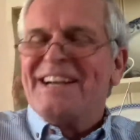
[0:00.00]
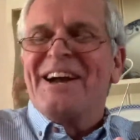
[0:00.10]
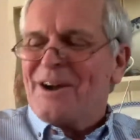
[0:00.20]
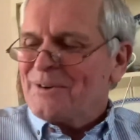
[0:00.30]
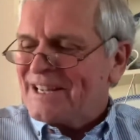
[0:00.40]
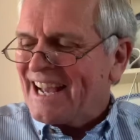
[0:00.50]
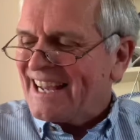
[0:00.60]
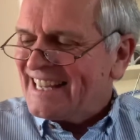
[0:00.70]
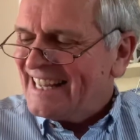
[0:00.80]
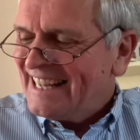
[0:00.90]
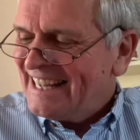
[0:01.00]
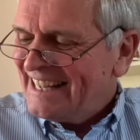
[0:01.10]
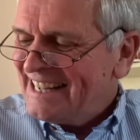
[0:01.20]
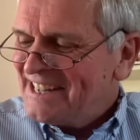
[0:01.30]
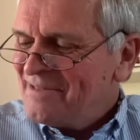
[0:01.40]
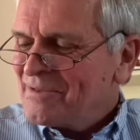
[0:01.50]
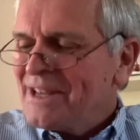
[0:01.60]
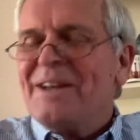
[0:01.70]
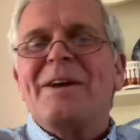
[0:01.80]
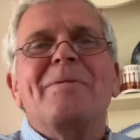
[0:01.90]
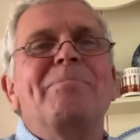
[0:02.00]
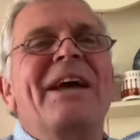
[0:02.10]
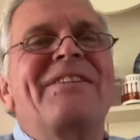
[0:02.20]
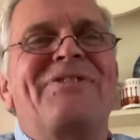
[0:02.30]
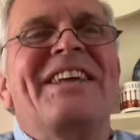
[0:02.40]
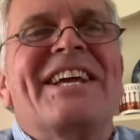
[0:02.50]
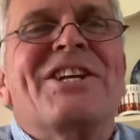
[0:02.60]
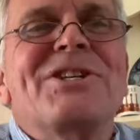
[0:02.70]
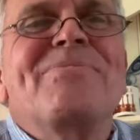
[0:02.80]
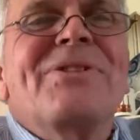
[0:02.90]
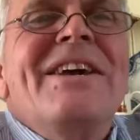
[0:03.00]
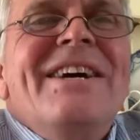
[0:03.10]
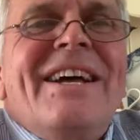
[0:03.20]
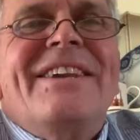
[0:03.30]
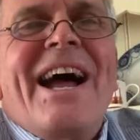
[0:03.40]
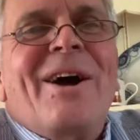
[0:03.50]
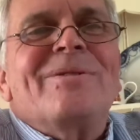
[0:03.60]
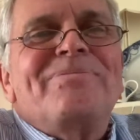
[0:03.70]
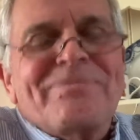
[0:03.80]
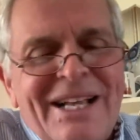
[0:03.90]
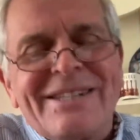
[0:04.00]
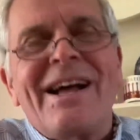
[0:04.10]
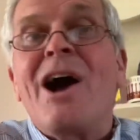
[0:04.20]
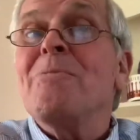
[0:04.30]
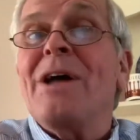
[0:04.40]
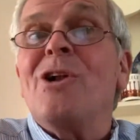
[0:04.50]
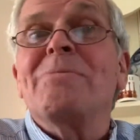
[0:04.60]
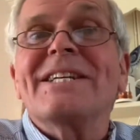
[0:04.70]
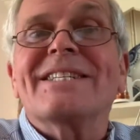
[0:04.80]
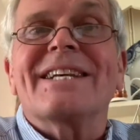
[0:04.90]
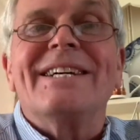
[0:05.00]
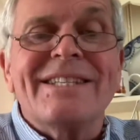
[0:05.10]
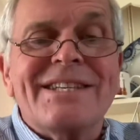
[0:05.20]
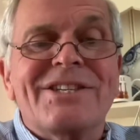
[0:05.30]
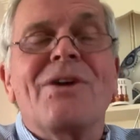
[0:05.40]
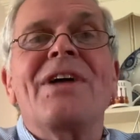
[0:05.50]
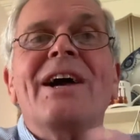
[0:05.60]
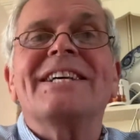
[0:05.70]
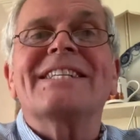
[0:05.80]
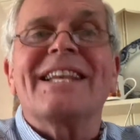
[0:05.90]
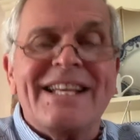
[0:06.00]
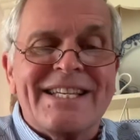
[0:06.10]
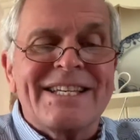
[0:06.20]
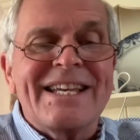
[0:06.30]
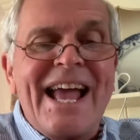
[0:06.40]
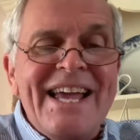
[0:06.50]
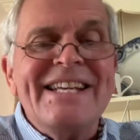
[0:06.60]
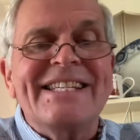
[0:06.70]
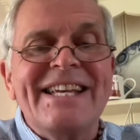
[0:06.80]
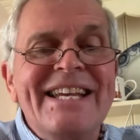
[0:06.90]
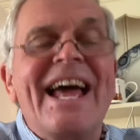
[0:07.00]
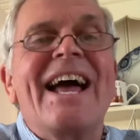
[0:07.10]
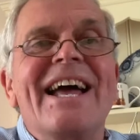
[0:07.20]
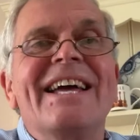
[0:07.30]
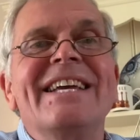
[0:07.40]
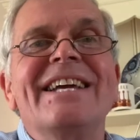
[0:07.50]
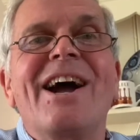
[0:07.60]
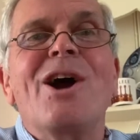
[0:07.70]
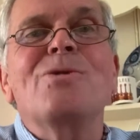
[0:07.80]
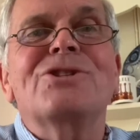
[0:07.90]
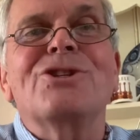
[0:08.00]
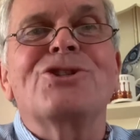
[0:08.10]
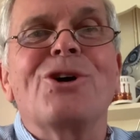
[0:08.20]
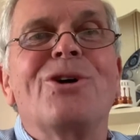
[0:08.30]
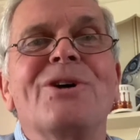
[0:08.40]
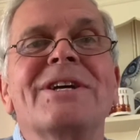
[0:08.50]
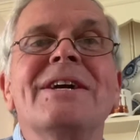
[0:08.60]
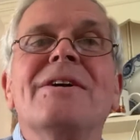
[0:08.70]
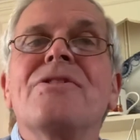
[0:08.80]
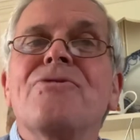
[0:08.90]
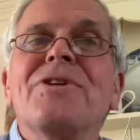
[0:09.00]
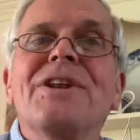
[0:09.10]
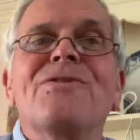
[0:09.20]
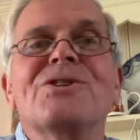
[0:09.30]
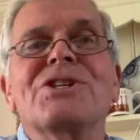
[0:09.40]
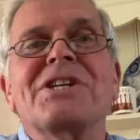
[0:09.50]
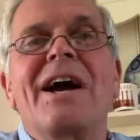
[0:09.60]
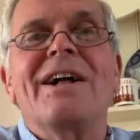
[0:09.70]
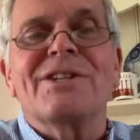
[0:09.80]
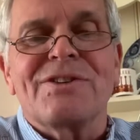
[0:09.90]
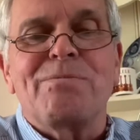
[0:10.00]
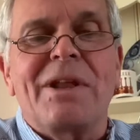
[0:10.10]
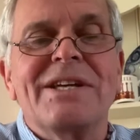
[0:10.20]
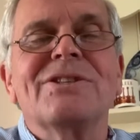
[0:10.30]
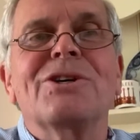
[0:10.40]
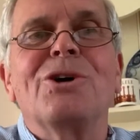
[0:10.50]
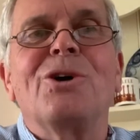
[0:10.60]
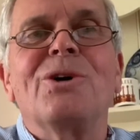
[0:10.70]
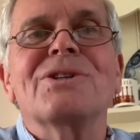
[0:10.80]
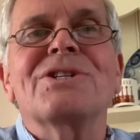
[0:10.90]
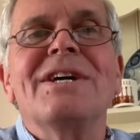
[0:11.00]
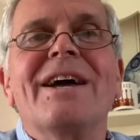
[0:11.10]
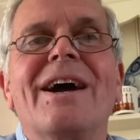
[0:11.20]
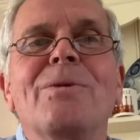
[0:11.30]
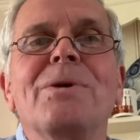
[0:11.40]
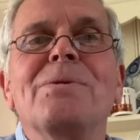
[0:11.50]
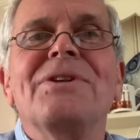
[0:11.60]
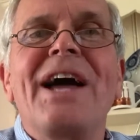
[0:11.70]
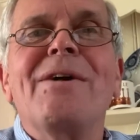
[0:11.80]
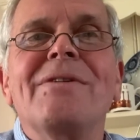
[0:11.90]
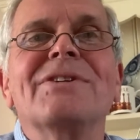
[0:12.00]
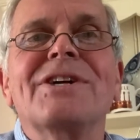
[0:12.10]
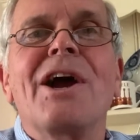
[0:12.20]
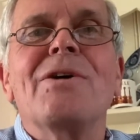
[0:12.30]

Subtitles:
F. Okay, big finish. Now, I hope that all makes sense. So that is lesson 18A, Ode to Joy, 3 different styles of playing the chords. We will now have a go,